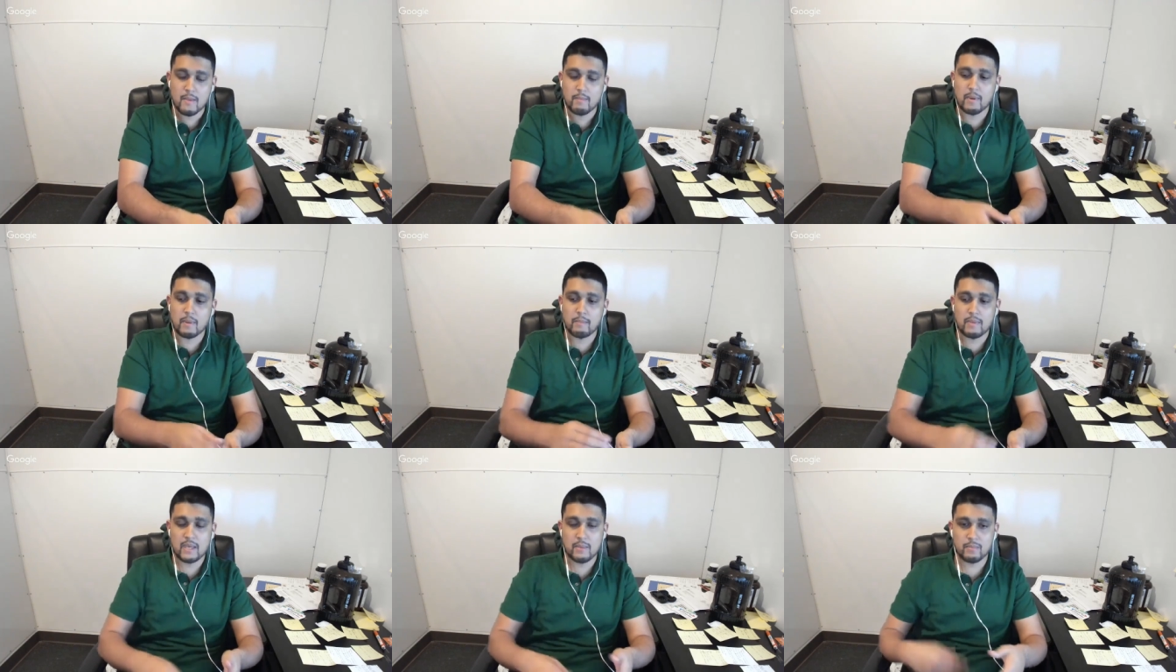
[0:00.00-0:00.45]

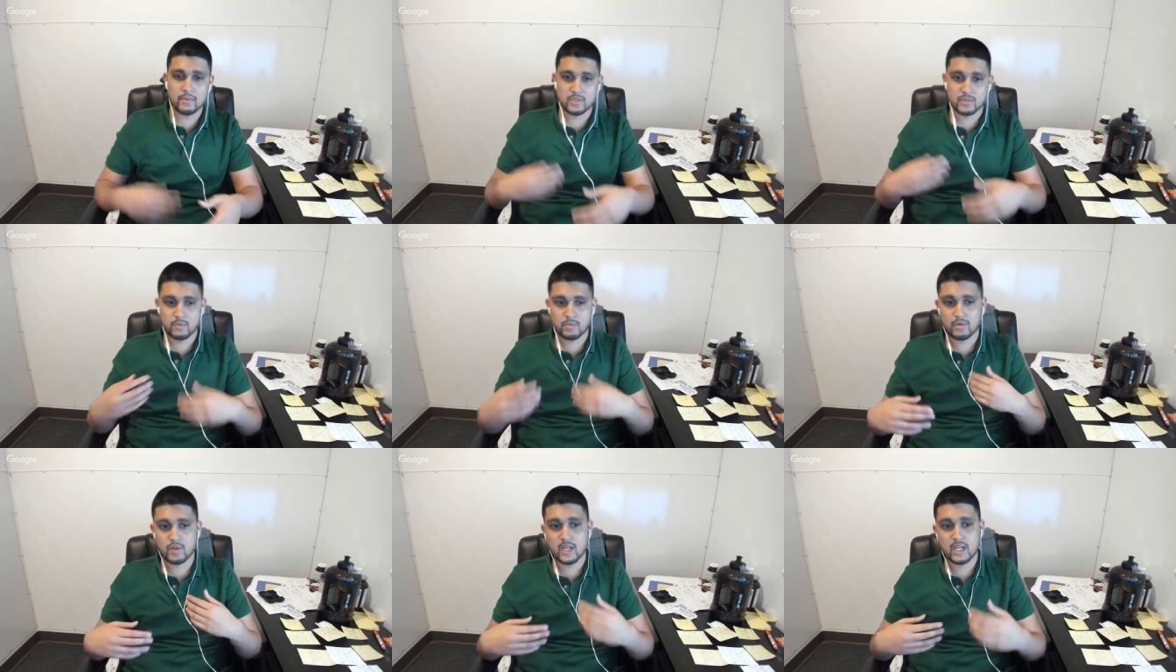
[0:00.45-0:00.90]
But people's
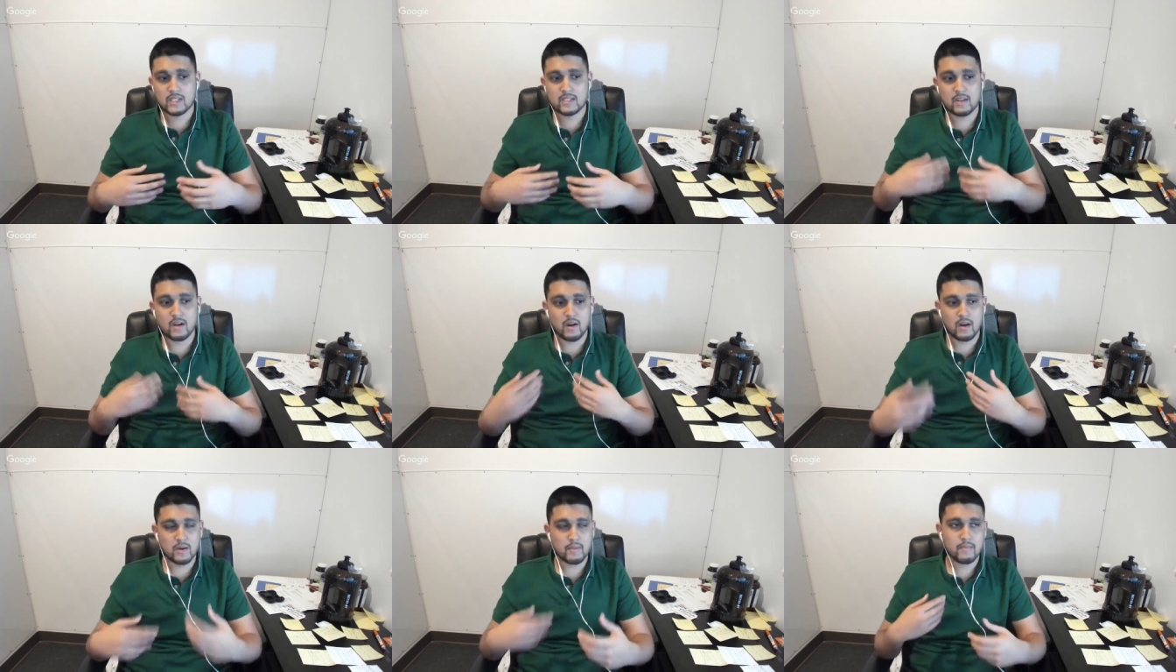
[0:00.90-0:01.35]
brains
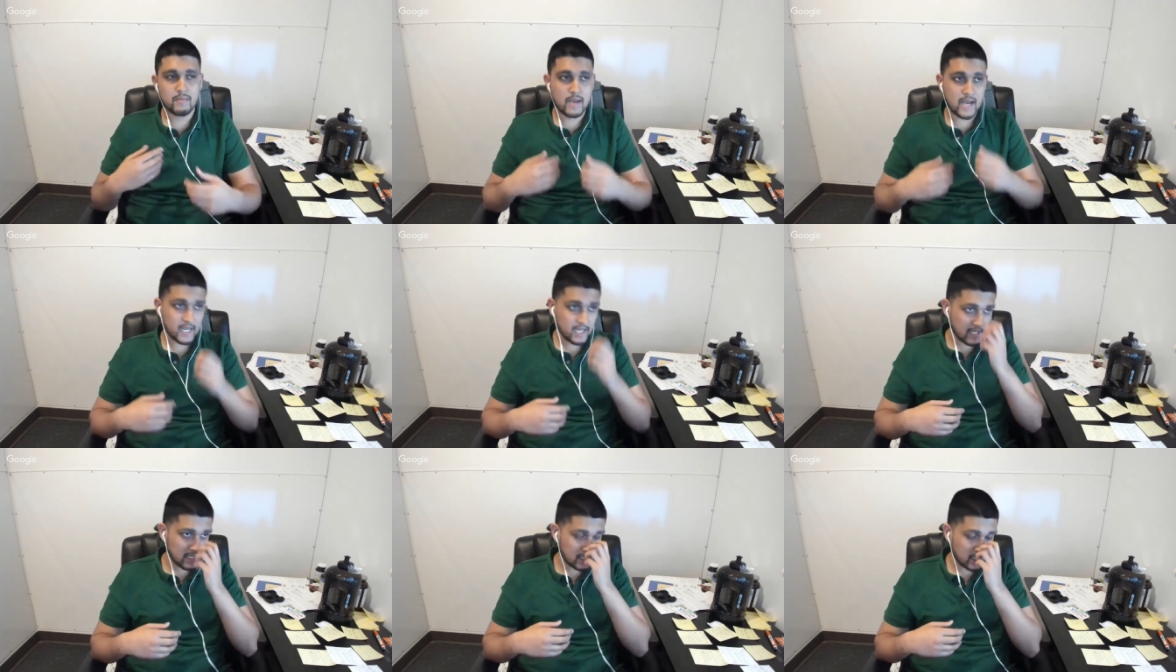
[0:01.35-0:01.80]

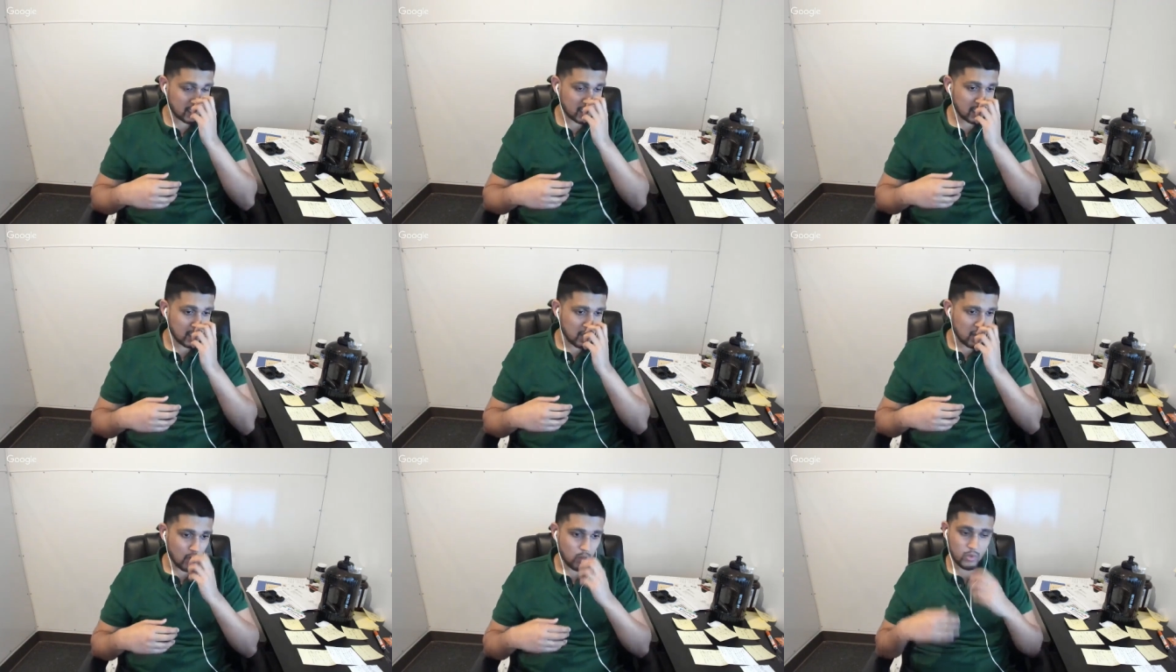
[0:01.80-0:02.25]
automatically